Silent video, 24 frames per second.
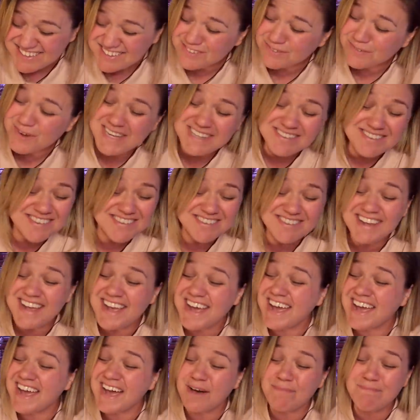we'll
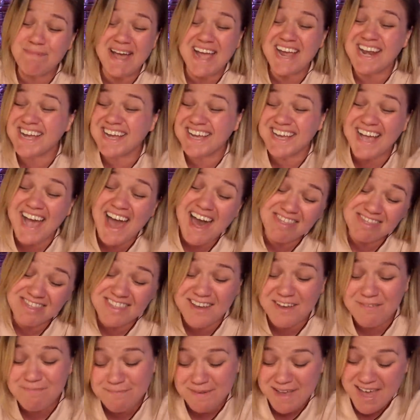still be
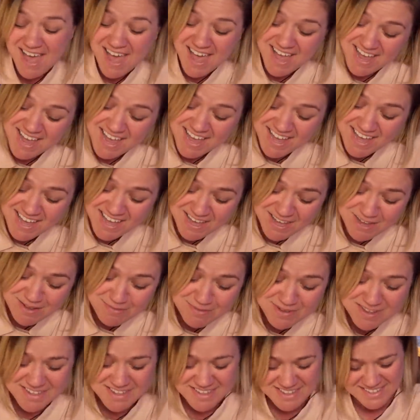together,
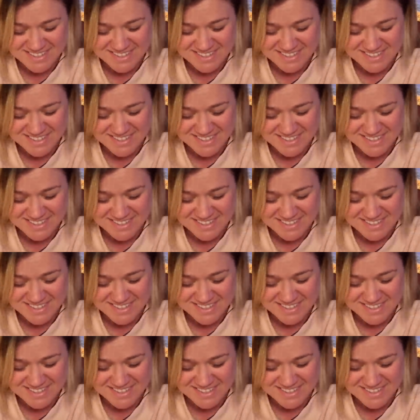baby.